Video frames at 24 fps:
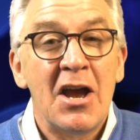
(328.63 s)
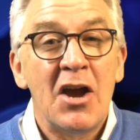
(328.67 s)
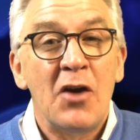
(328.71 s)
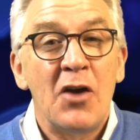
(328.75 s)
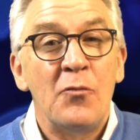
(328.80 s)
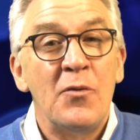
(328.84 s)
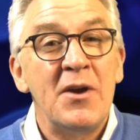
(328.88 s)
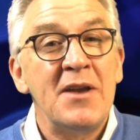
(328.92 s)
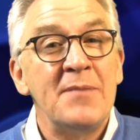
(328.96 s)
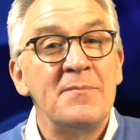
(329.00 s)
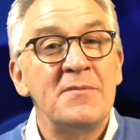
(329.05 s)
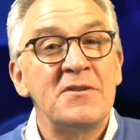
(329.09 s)

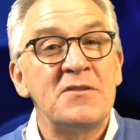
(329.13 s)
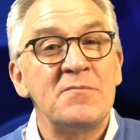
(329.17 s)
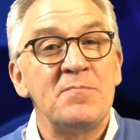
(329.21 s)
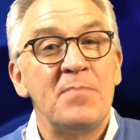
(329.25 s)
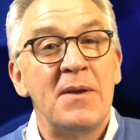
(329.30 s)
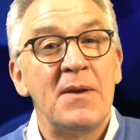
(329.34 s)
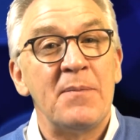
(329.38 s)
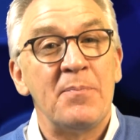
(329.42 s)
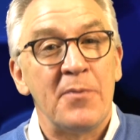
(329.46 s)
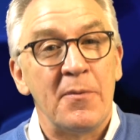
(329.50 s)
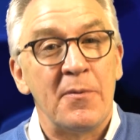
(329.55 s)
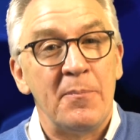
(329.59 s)
we must
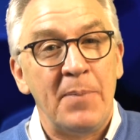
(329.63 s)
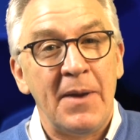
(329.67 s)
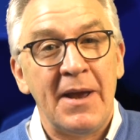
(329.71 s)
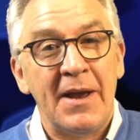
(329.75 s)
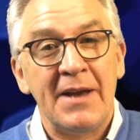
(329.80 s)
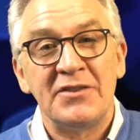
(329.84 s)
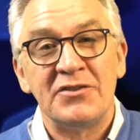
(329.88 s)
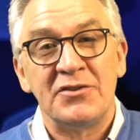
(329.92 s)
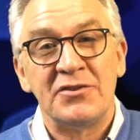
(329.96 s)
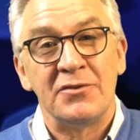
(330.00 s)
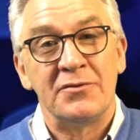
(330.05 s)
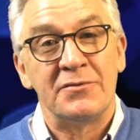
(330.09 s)
be
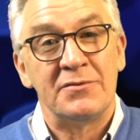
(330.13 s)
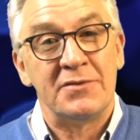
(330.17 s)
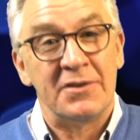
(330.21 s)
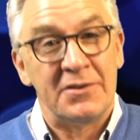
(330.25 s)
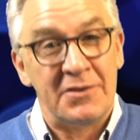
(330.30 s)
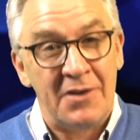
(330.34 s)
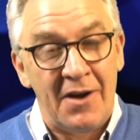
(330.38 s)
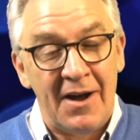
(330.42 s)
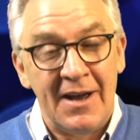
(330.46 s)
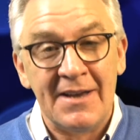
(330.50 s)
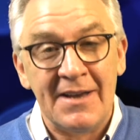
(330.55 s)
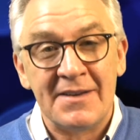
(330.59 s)
prepared to
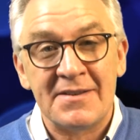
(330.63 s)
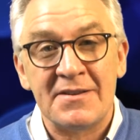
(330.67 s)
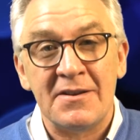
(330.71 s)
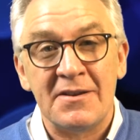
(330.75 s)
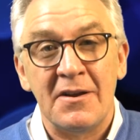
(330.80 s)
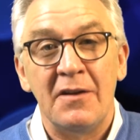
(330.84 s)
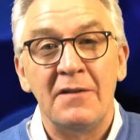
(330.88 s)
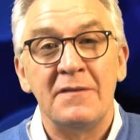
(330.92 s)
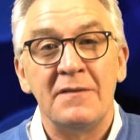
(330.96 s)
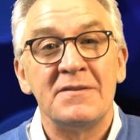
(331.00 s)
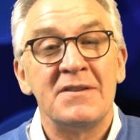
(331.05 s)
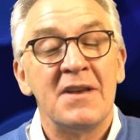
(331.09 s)
deny
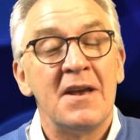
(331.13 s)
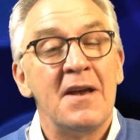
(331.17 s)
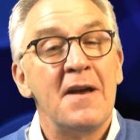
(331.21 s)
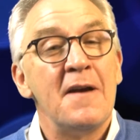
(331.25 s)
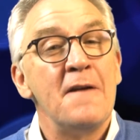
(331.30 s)
ourselves,